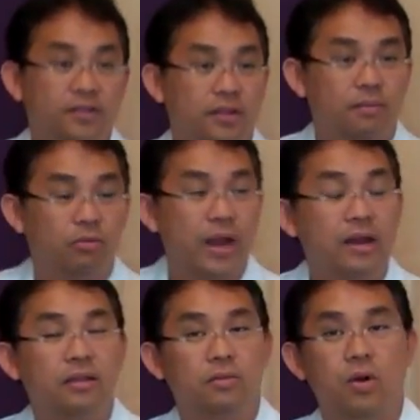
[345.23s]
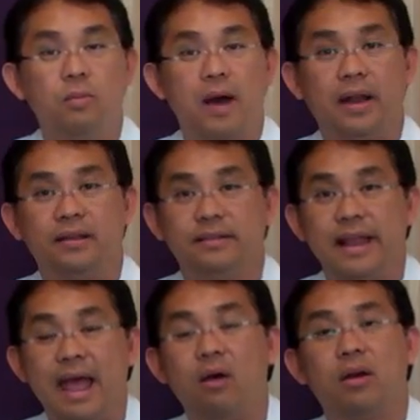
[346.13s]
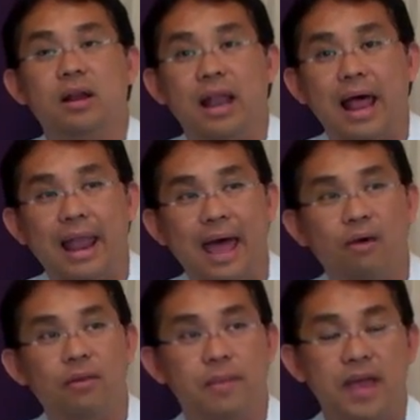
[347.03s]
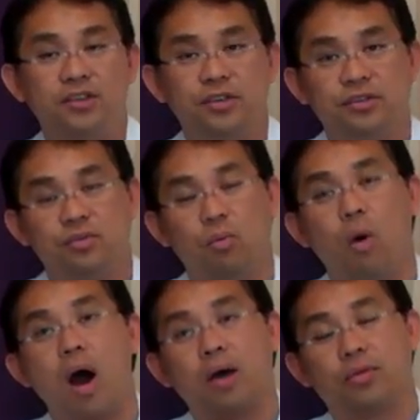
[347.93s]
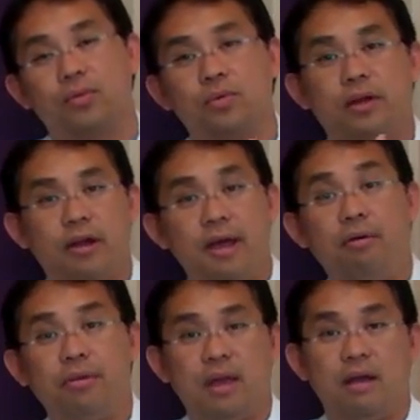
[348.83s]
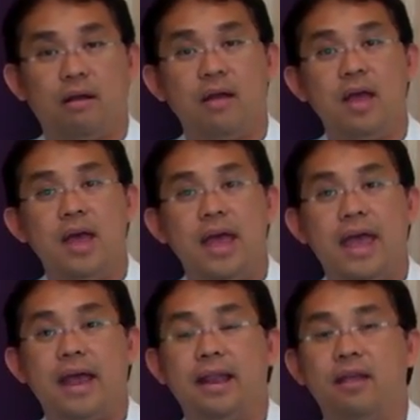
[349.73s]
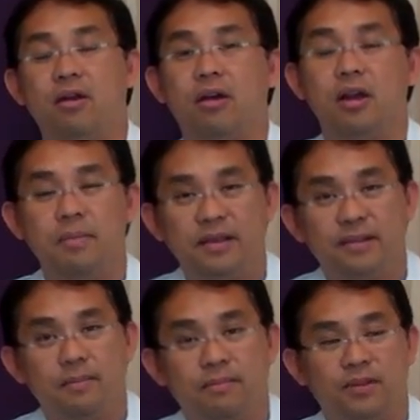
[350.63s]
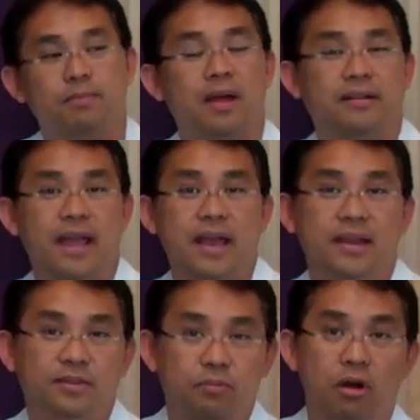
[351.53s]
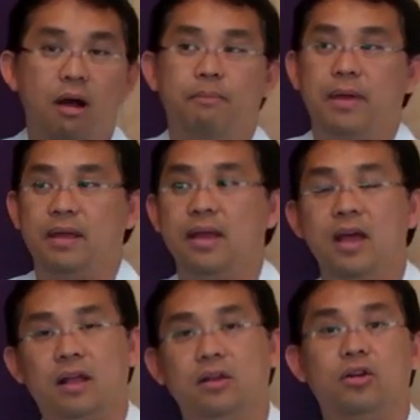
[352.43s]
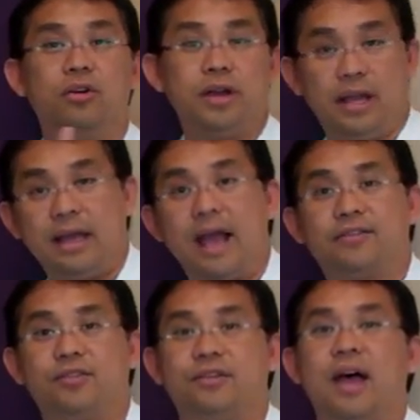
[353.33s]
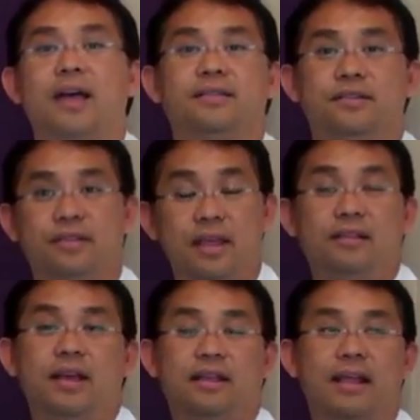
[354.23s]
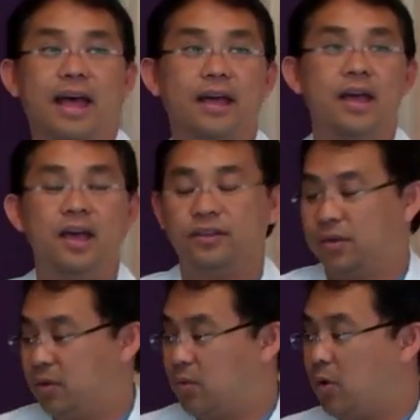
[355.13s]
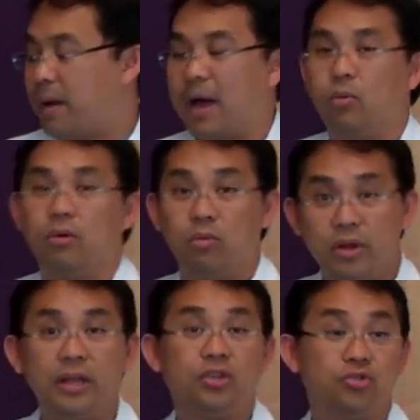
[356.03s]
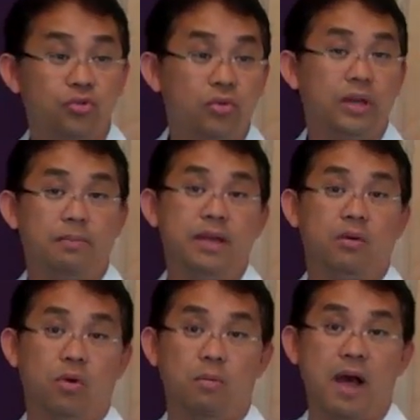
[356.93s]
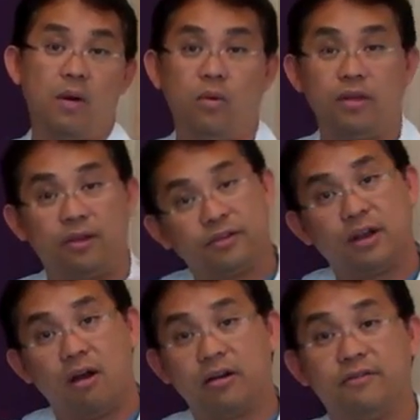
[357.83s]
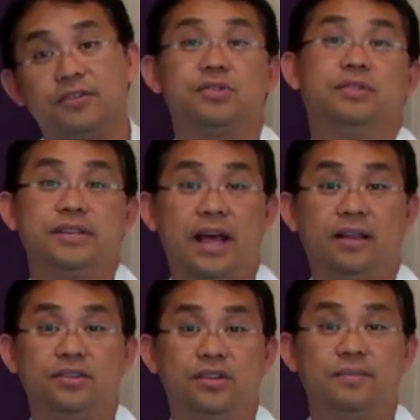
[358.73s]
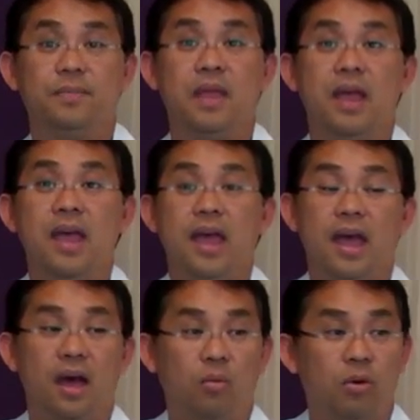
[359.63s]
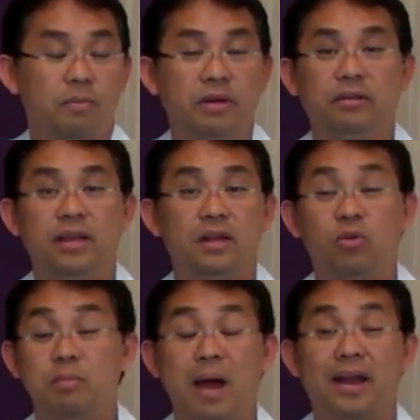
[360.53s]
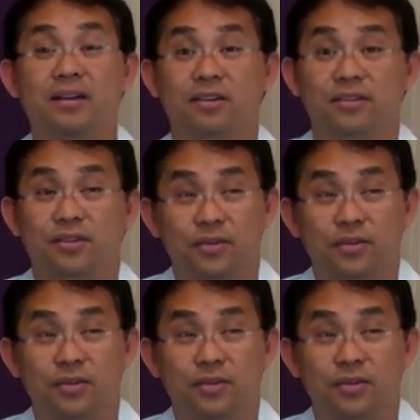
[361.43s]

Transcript: So the brain of the robot is now going to allow the patient to walk through their healthcare and there are going to be some spontaneous prompting, learning exercises, things like that. So the robot will really truly be a robot where there's an artificial intelligence. Uh, we're building in reminders.